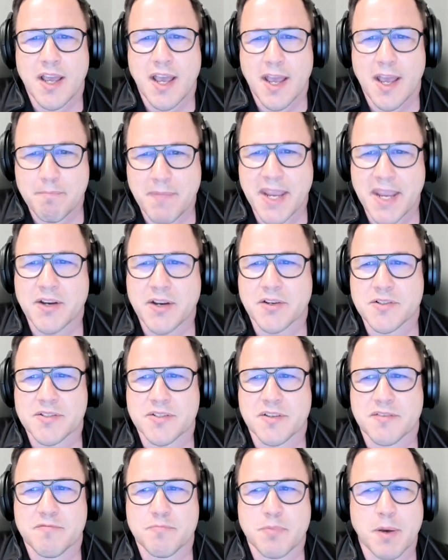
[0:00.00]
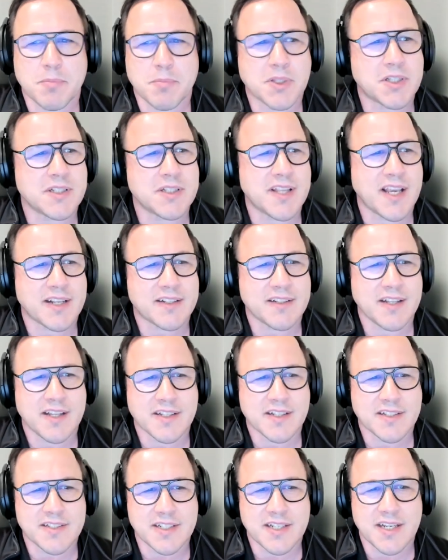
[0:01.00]
and makers of public good
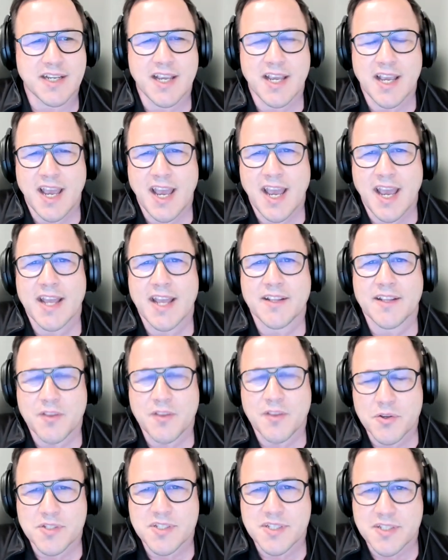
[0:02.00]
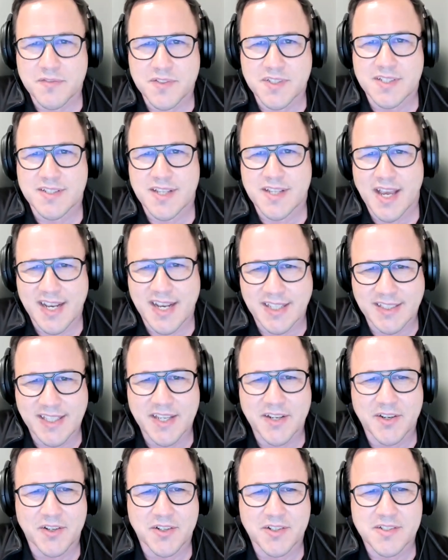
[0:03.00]
technology and those civil society
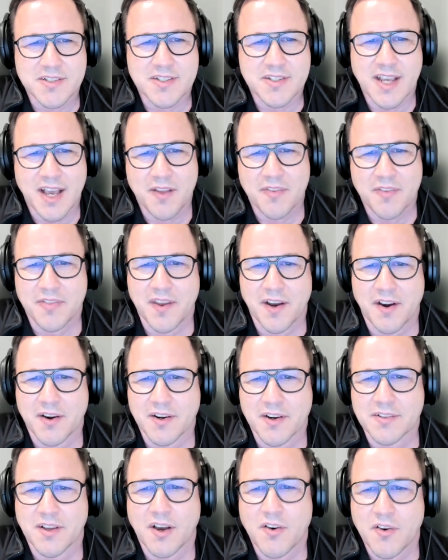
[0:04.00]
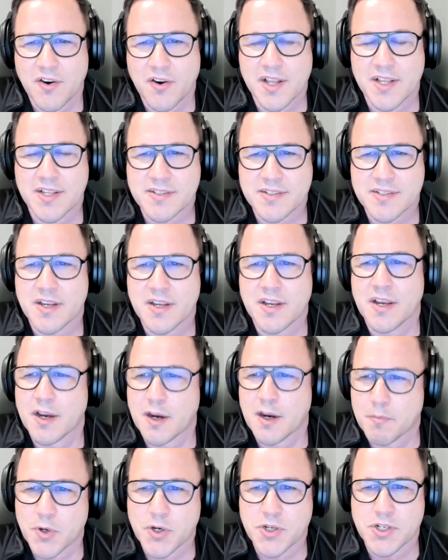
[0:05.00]
leaders out there to harness
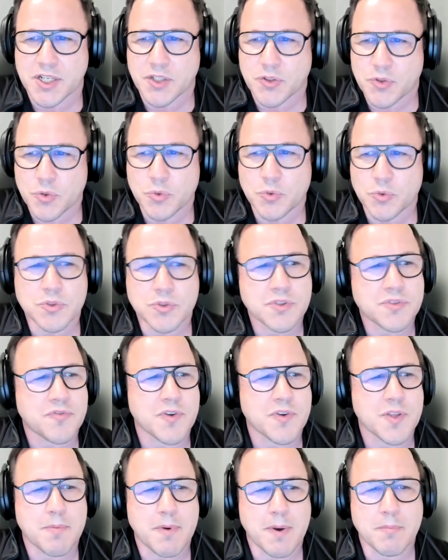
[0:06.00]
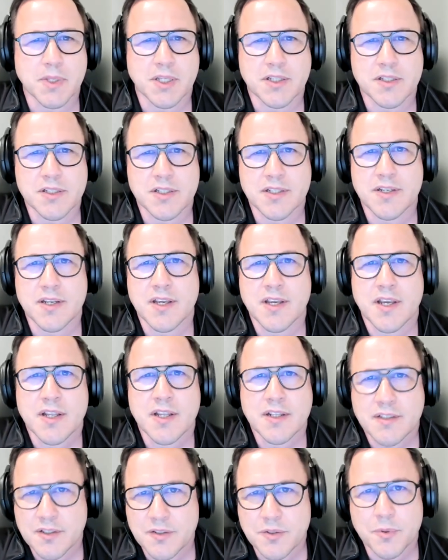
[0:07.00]
emerging tools for the public good,
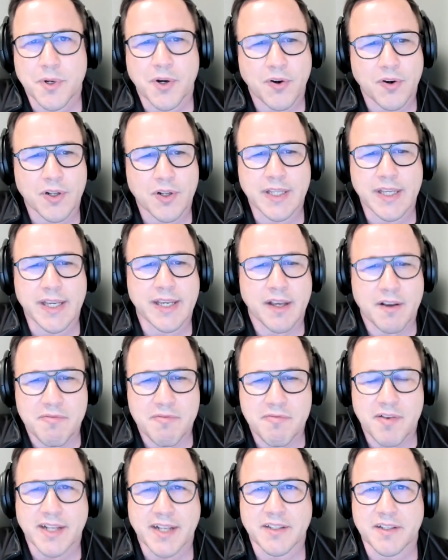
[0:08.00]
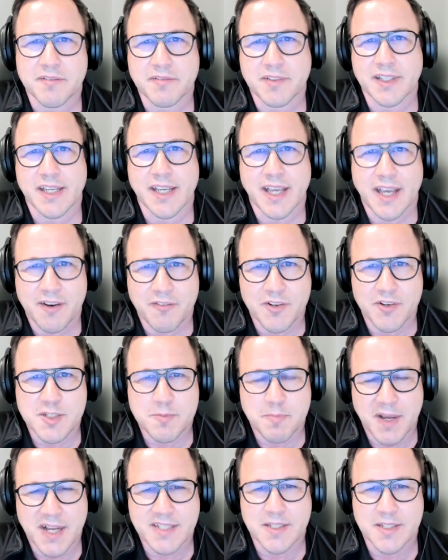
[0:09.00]
to do it early, effectively, and
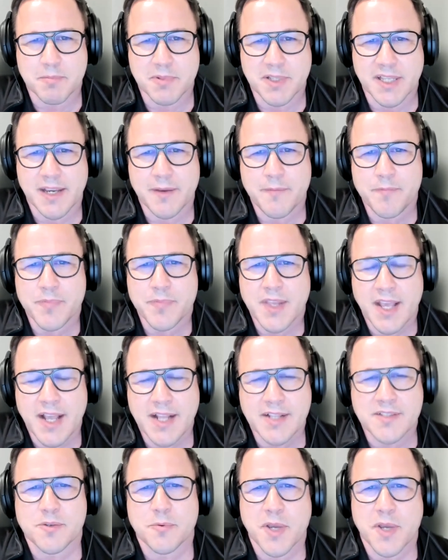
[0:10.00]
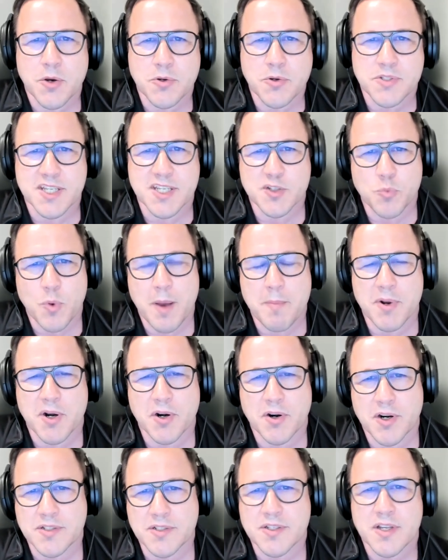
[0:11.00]
responsibly. And so we host these
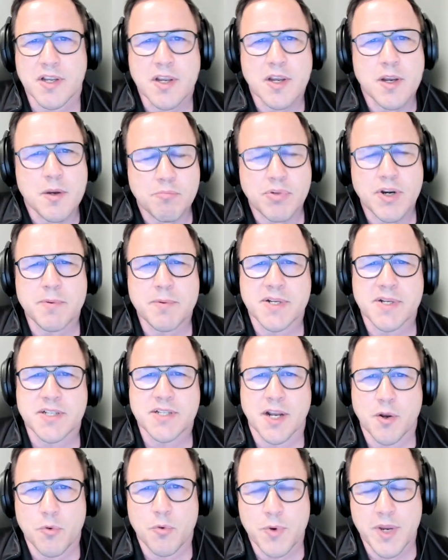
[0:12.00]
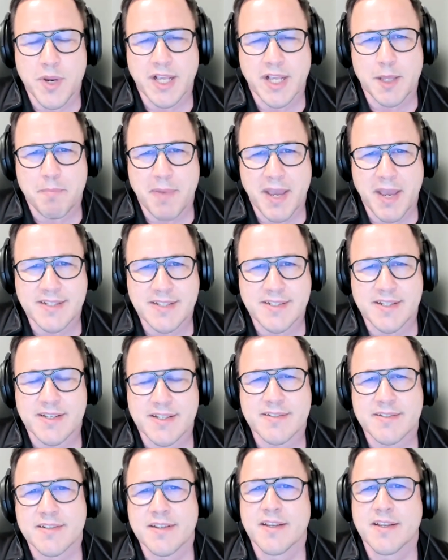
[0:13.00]
webinars pretty much on a weekly
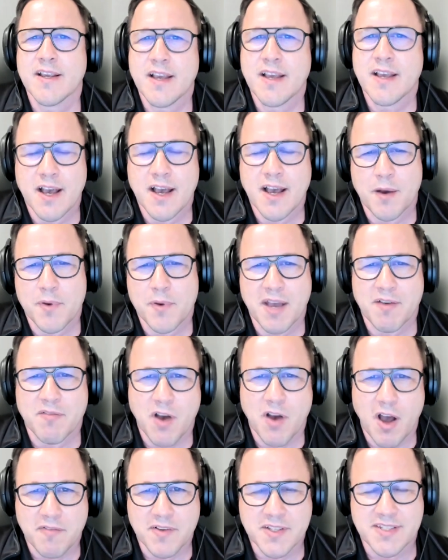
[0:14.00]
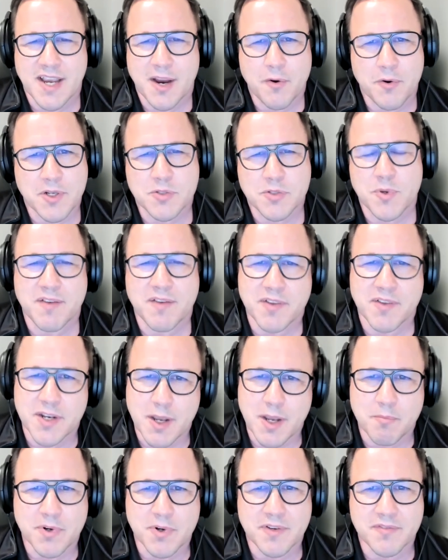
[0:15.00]
basis. Uh, we have office hours. We have a
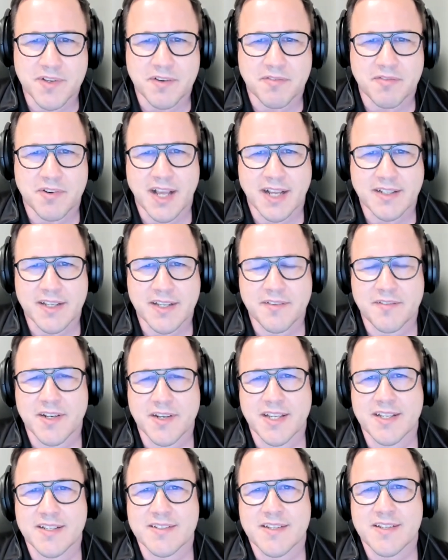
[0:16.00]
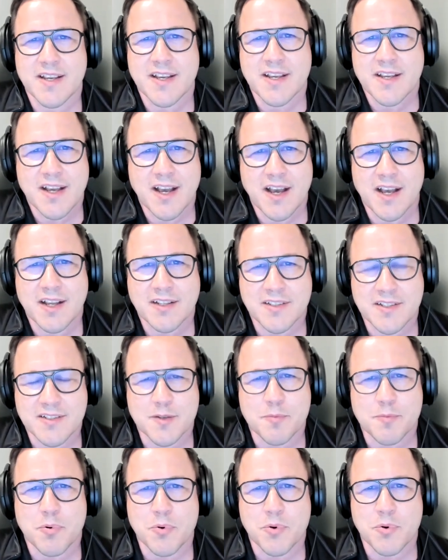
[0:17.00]
number of different activities uh, to
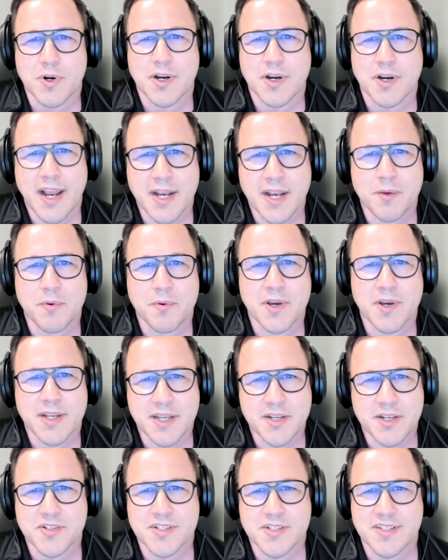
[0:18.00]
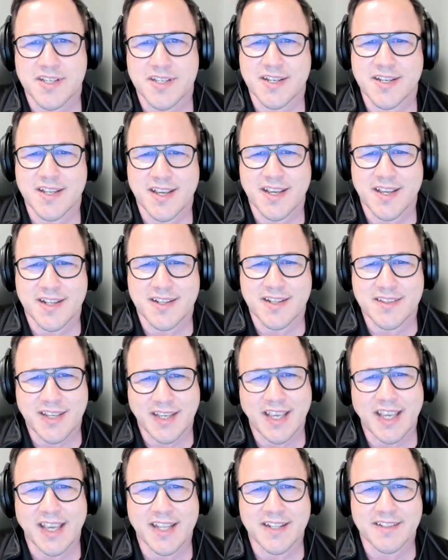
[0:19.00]
support anyone interested in
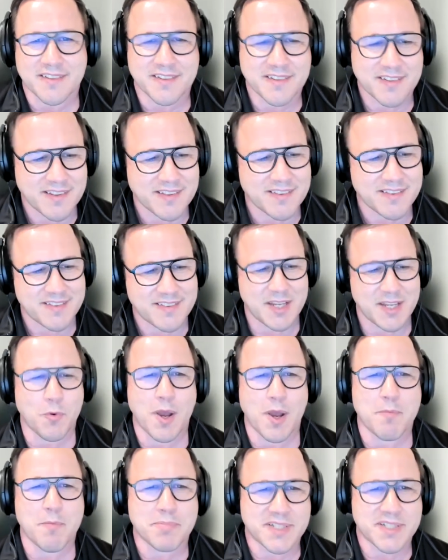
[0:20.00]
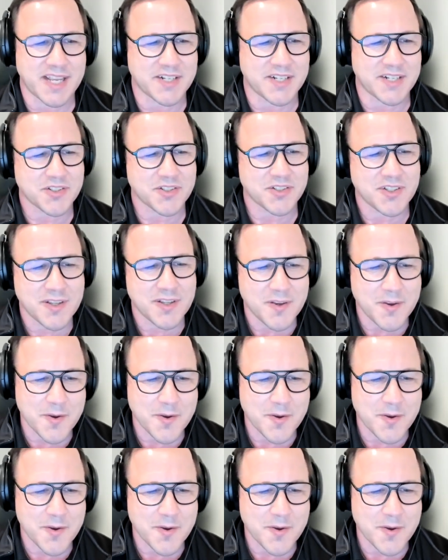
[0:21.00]
digging into DWeb potential.